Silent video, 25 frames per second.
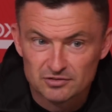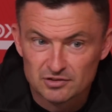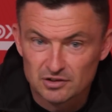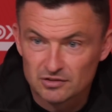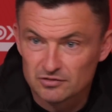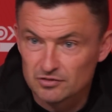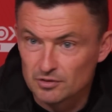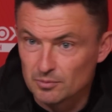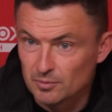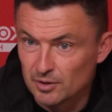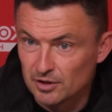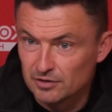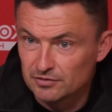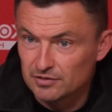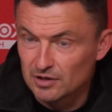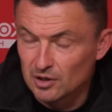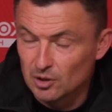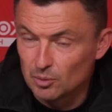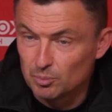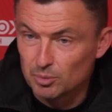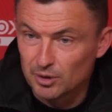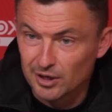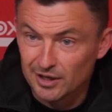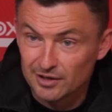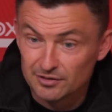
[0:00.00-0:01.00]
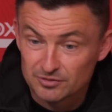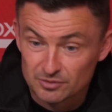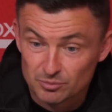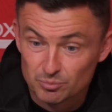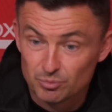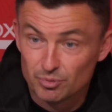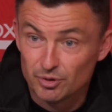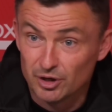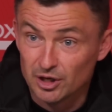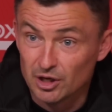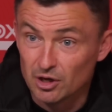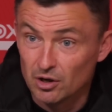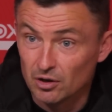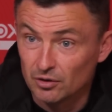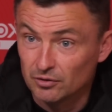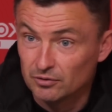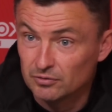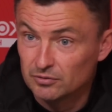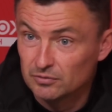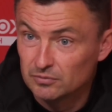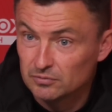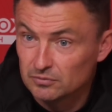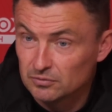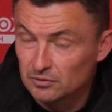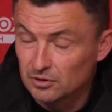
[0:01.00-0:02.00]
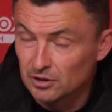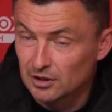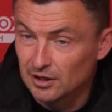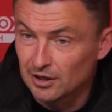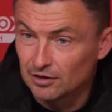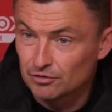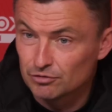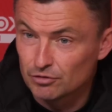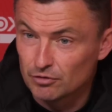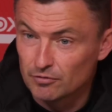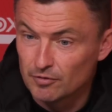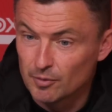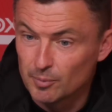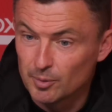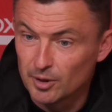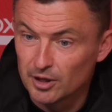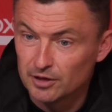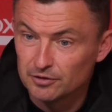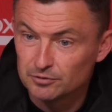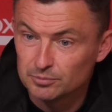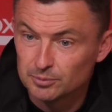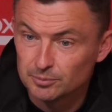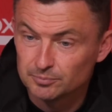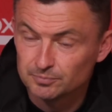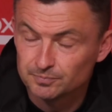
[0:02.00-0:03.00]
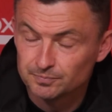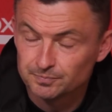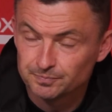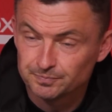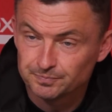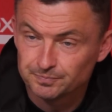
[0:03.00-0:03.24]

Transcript: 60 minutes out of players, and bring on a natural replacement.